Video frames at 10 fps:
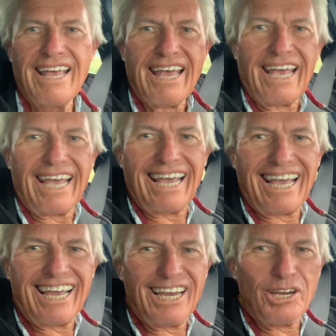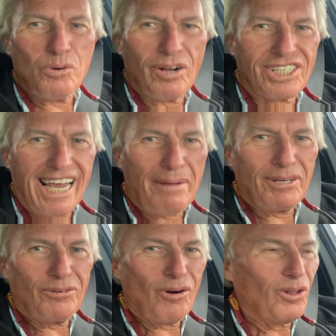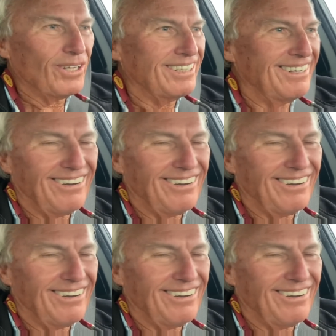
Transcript: Hey, what's happening, Roland?